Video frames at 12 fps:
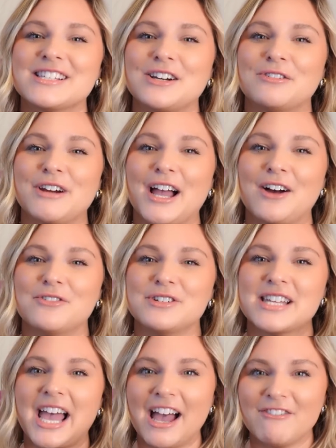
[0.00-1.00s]
around
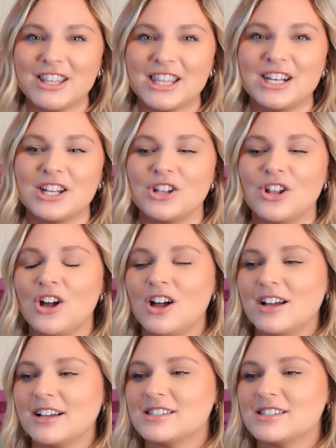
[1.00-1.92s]
having the knit along.